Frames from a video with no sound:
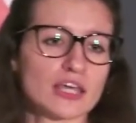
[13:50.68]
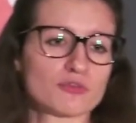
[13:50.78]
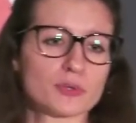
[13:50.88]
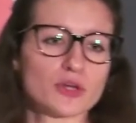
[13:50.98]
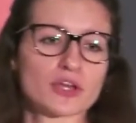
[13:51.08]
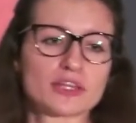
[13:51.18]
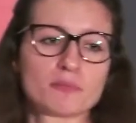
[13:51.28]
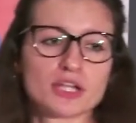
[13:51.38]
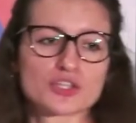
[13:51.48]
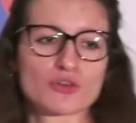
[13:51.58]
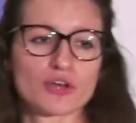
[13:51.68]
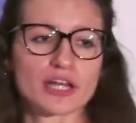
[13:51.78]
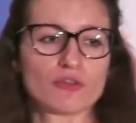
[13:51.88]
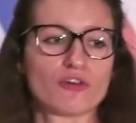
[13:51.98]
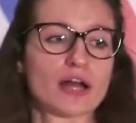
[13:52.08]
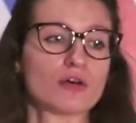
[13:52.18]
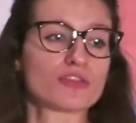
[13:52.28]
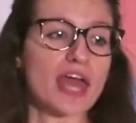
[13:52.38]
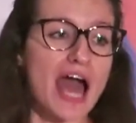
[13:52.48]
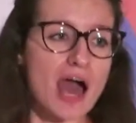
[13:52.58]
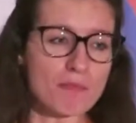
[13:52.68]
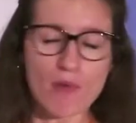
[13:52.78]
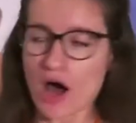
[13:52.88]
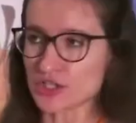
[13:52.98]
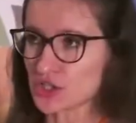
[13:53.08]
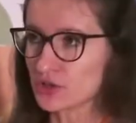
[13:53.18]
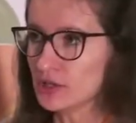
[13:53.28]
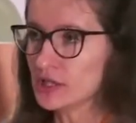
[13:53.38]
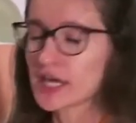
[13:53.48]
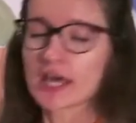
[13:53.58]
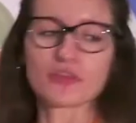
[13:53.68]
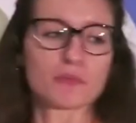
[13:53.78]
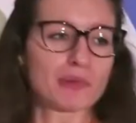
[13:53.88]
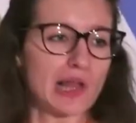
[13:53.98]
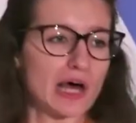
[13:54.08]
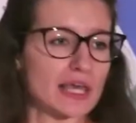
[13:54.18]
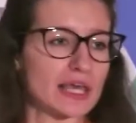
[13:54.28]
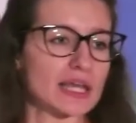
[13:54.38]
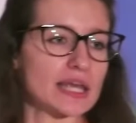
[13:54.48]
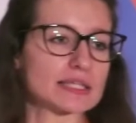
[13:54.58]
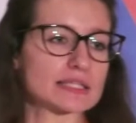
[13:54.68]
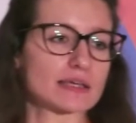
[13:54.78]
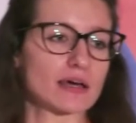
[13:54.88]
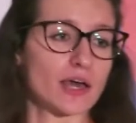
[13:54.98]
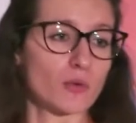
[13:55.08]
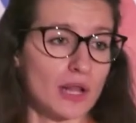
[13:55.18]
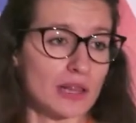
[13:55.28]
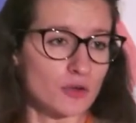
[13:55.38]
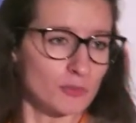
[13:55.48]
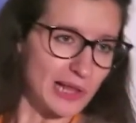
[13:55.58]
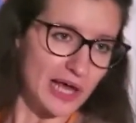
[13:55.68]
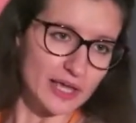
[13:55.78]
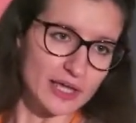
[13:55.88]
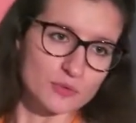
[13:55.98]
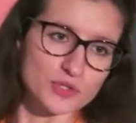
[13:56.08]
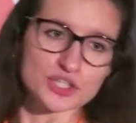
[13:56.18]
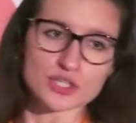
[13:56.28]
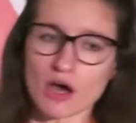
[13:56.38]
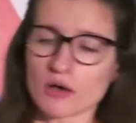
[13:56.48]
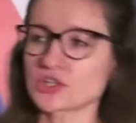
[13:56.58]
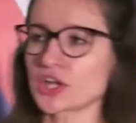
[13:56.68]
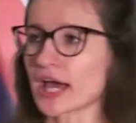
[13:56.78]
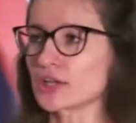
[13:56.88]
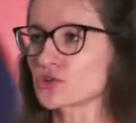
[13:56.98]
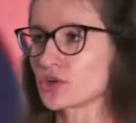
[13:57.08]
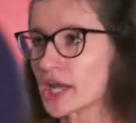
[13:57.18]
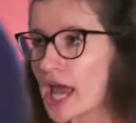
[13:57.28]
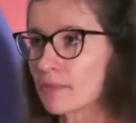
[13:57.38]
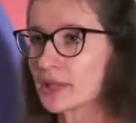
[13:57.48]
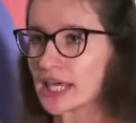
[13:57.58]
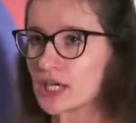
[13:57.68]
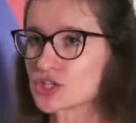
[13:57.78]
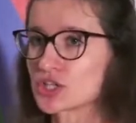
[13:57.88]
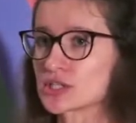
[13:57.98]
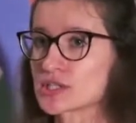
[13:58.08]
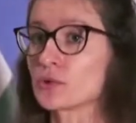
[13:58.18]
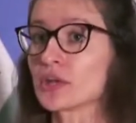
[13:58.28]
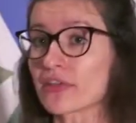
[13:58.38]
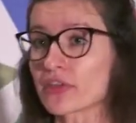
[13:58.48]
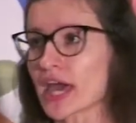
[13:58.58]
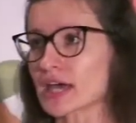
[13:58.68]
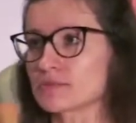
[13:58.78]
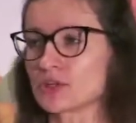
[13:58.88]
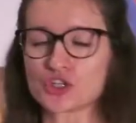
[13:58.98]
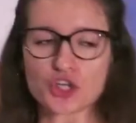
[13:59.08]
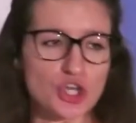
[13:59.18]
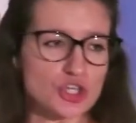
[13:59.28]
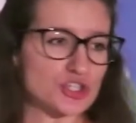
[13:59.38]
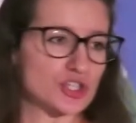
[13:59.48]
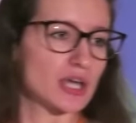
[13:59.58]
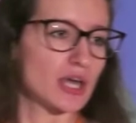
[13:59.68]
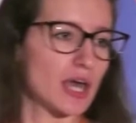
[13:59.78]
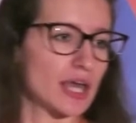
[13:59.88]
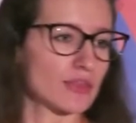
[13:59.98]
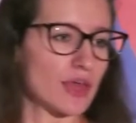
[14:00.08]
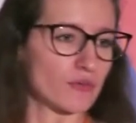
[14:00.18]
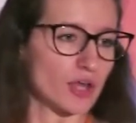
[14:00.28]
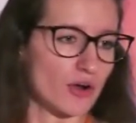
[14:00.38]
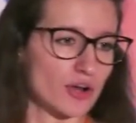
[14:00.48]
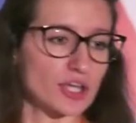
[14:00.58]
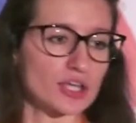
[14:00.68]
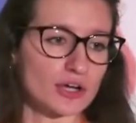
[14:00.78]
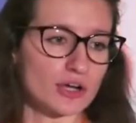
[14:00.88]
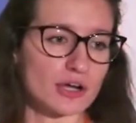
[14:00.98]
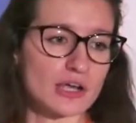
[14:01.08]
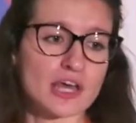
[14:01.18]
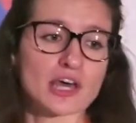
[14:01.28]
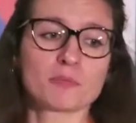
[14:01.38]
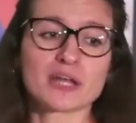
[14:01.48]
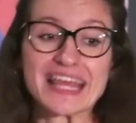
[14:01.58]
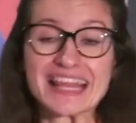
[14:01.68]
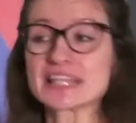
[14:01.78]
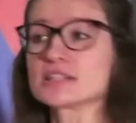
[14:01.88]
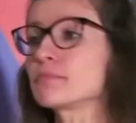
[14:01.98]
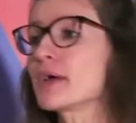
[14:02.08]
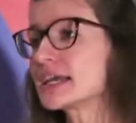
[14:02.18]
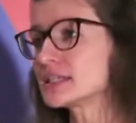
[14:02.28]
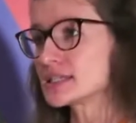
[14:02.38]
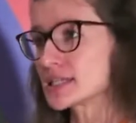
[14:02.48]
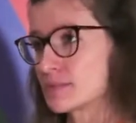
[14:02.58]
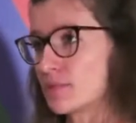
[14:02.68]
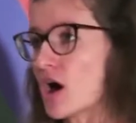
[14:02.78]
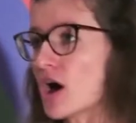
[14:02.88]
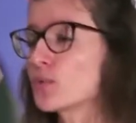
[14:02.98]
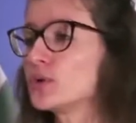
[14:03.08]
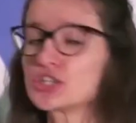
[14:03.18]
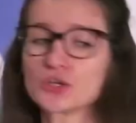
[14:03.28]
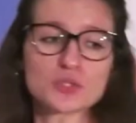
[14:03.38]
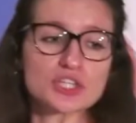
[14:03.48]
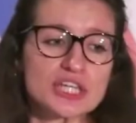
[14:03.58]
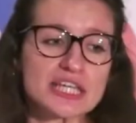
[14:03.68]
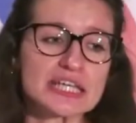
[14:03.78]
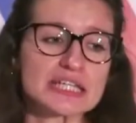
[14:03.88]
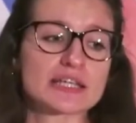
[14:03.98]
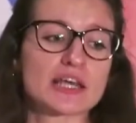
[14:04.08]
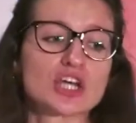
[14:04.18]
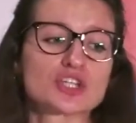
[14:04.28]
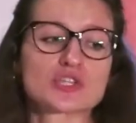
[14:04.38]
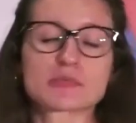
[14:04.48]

If we look at the build.gradle file of the app module, the plugin is a well-known plugin, which is com.android.application, so nothing has been changed in that regard here. But in the dependencies block, we don't need to